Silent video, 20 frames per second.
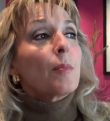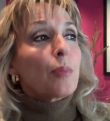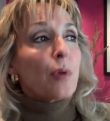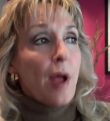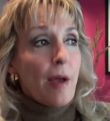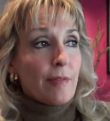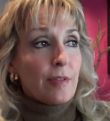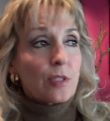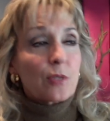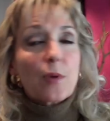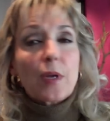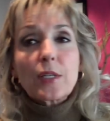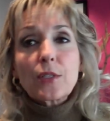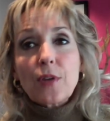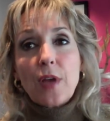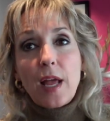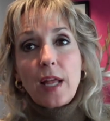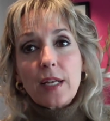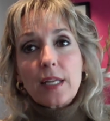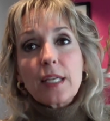Province
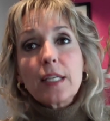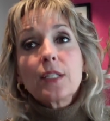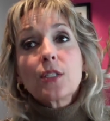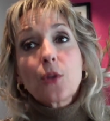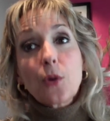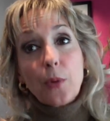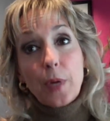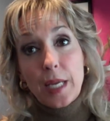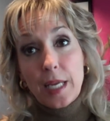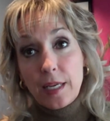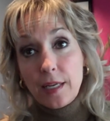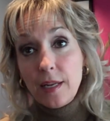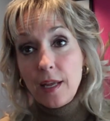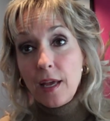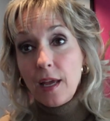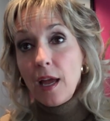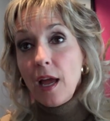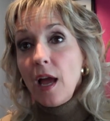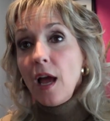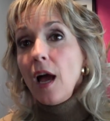Restaurant is green.